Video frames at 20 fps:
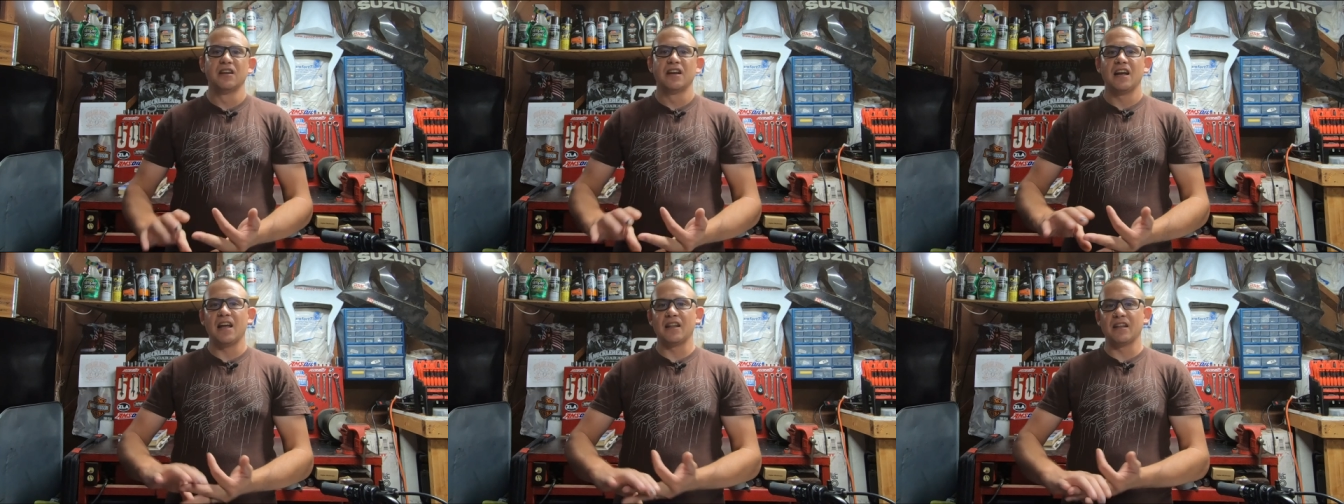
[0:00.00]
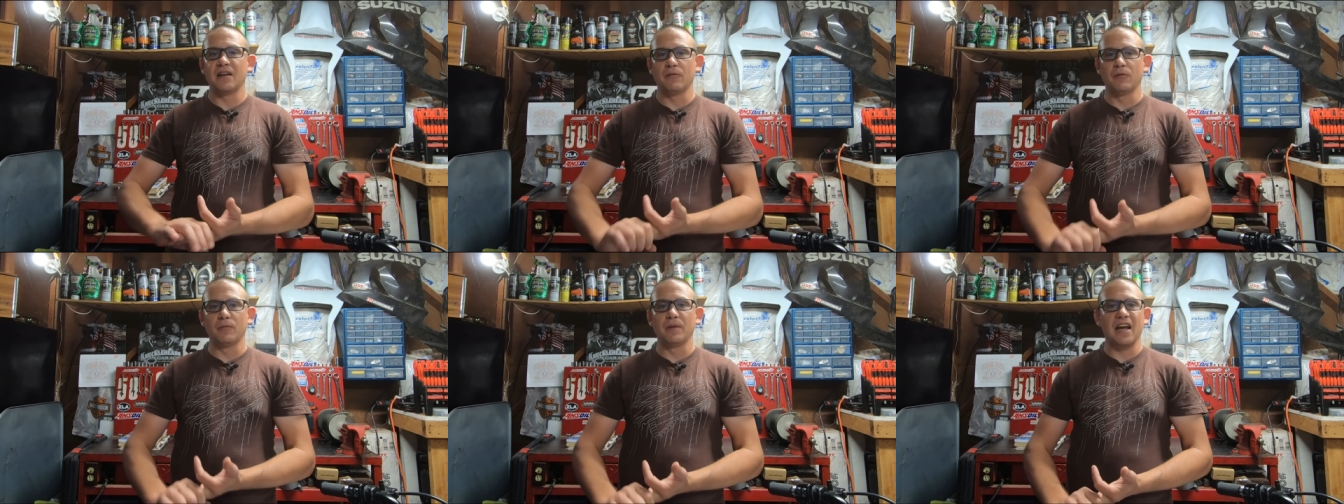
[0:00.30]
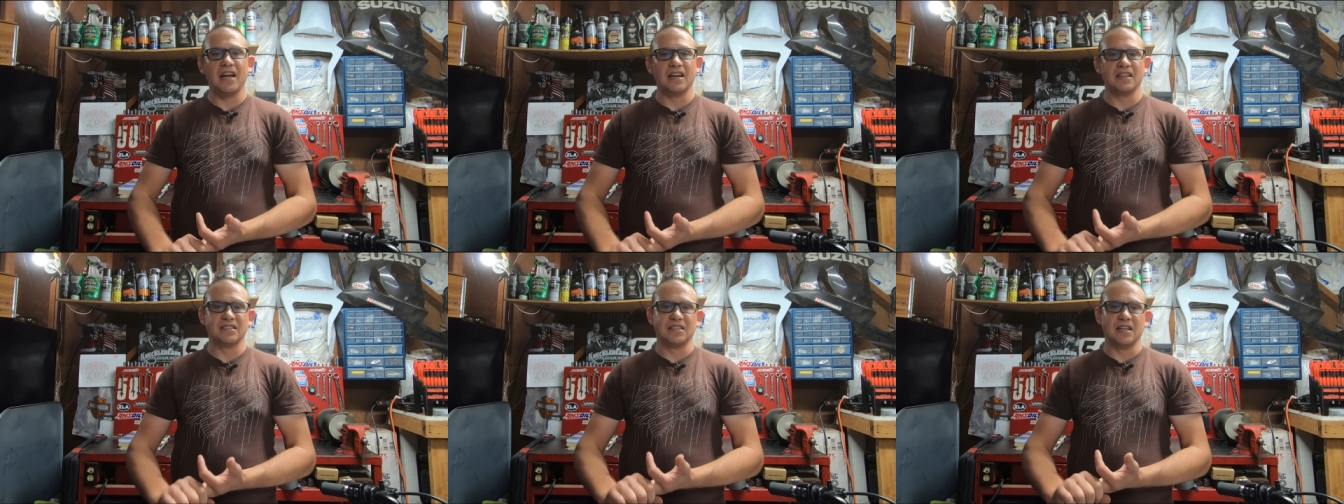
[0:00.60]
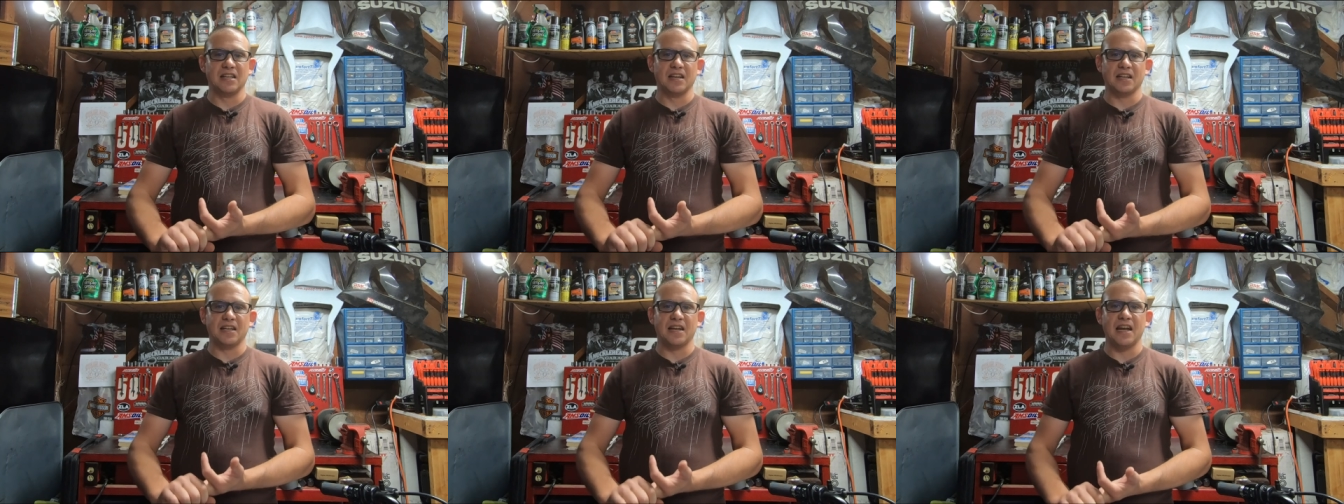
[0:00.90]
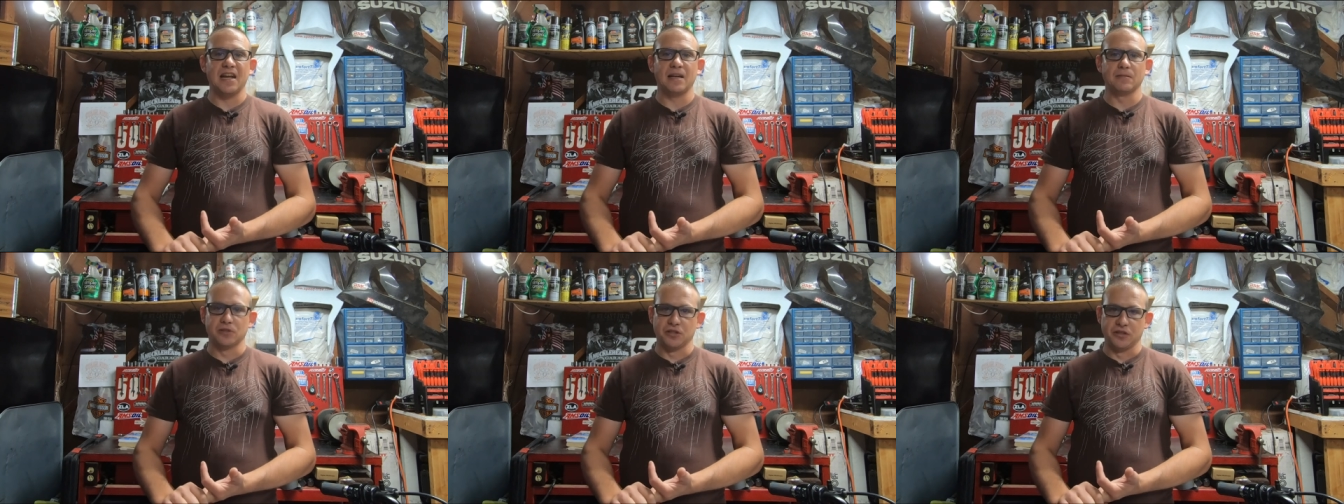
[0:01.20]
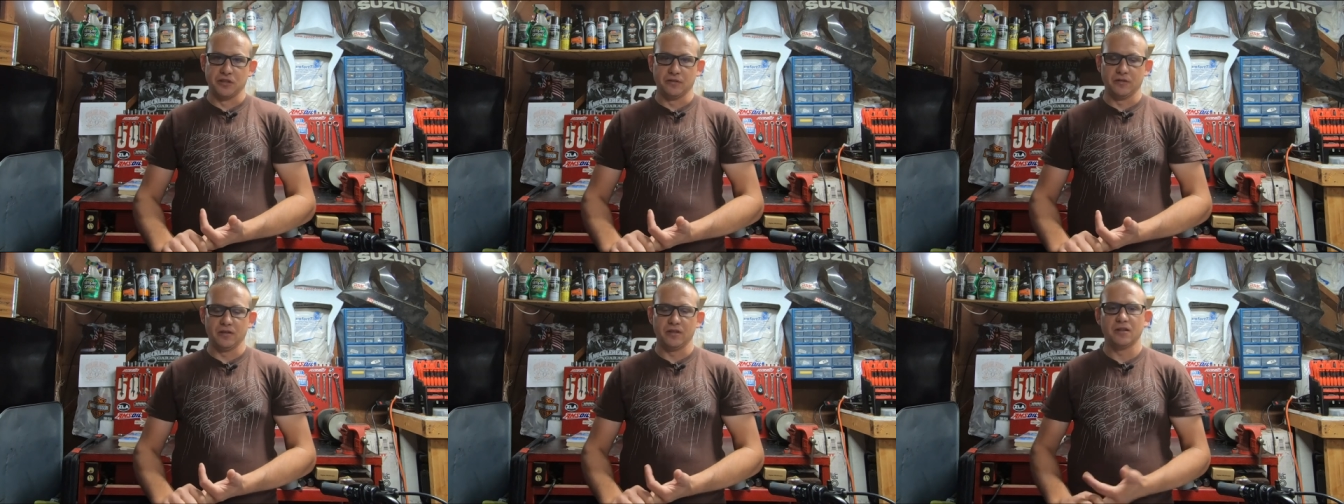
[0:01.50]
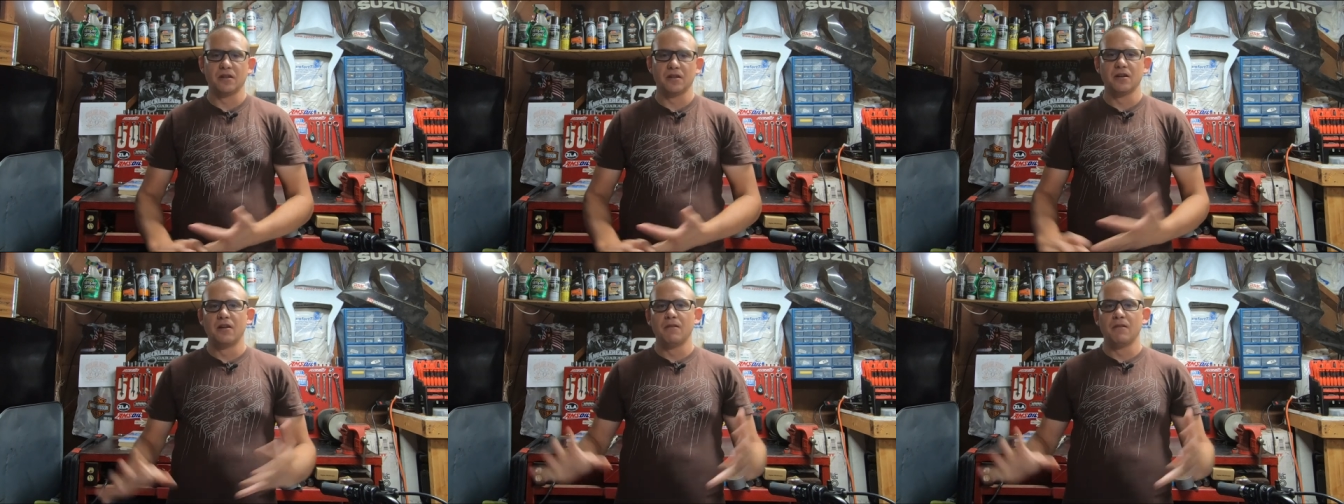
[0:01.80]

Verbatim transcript: and then when we add a set of cams to it.